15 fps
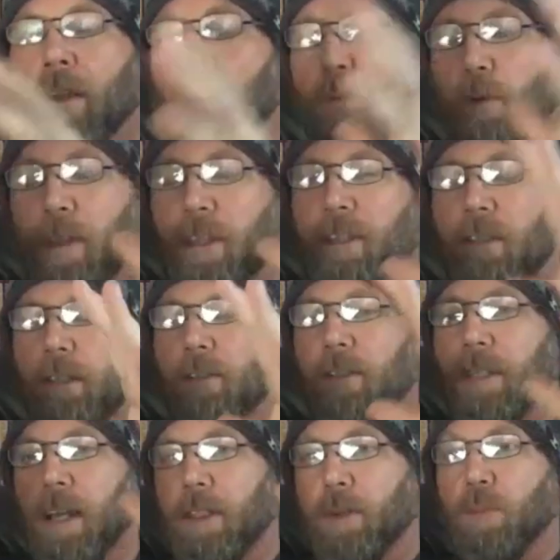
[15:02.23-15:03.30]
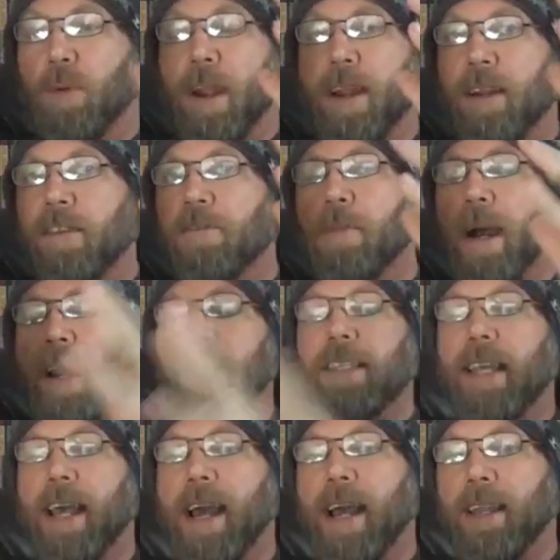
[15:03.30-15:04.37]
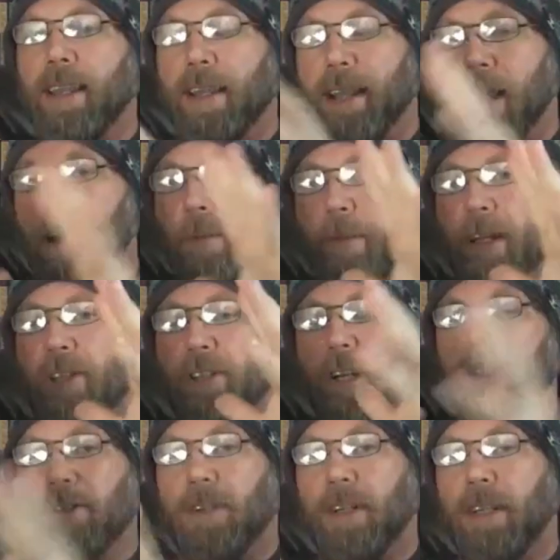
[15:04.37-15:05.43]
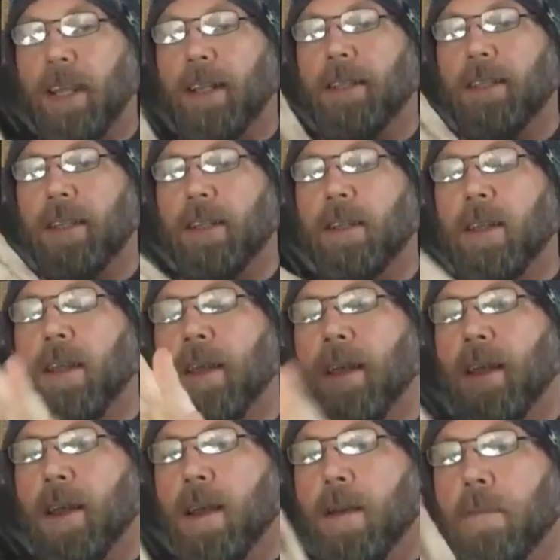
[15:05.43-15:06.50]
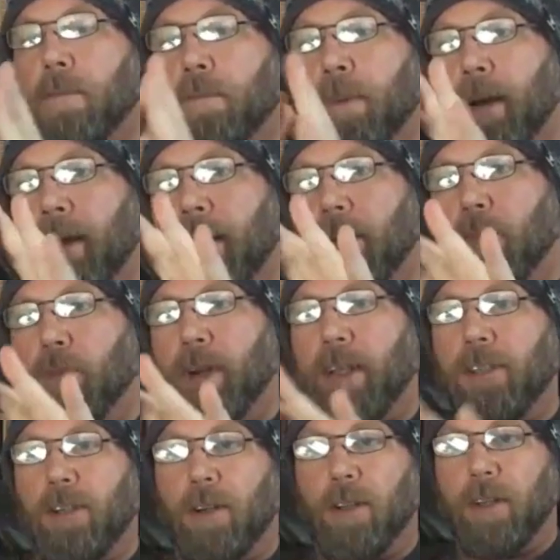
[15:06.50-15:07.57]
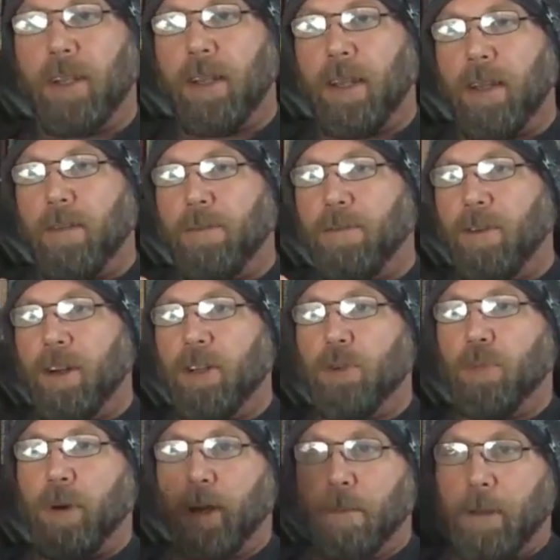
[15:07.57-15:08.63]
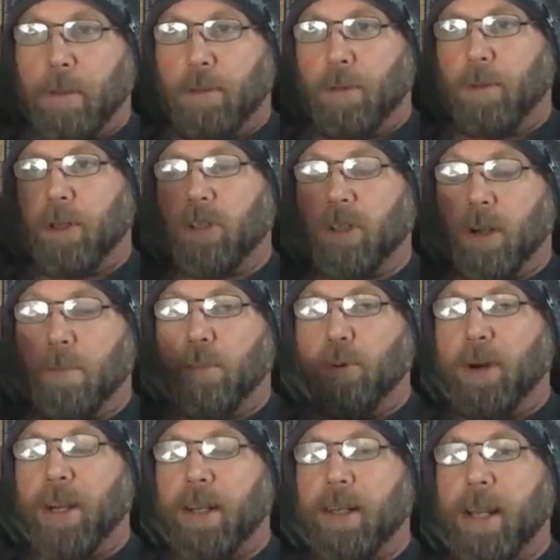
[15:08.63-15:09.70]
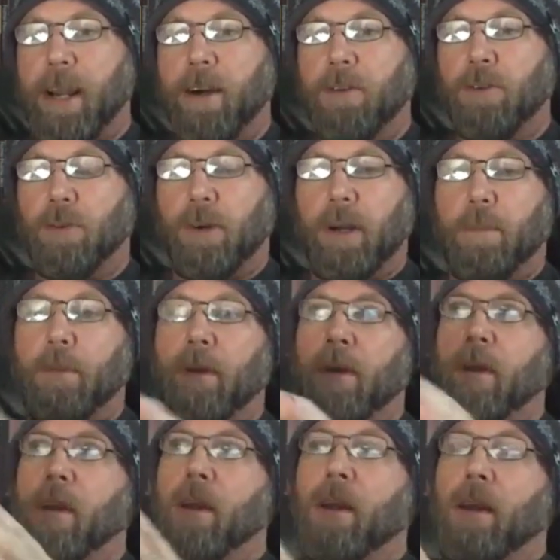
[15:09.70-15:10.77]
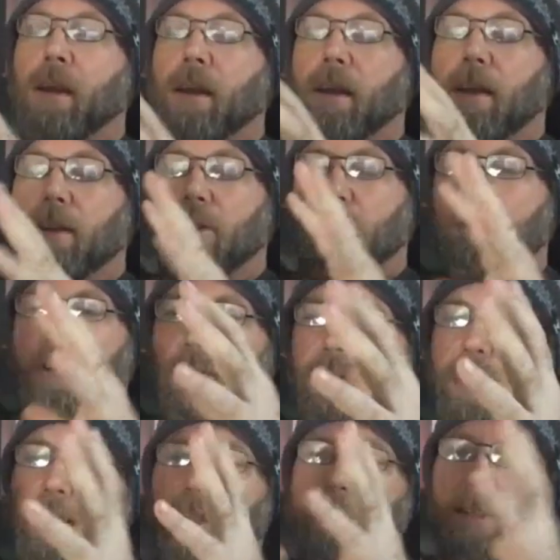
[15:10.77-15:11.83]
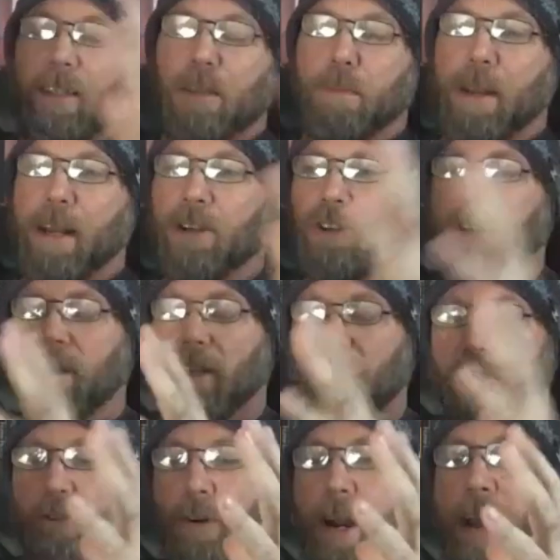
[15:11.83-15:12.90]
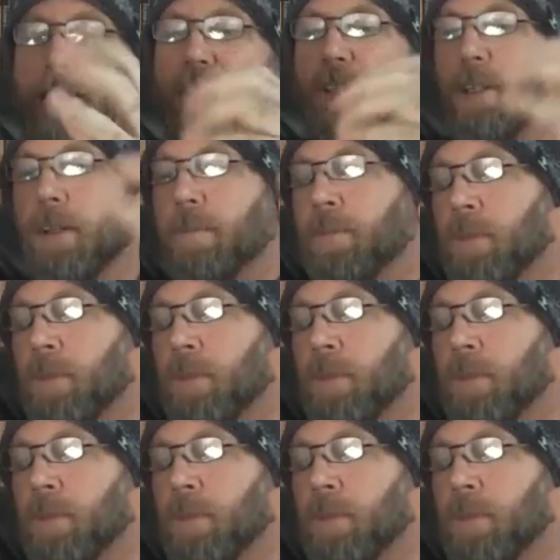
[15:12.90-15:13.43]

really slows down the rate of my attack and how many shots are connecting. But when I started looking at footage where people were using a point down grip, you don't get this expansion and contraction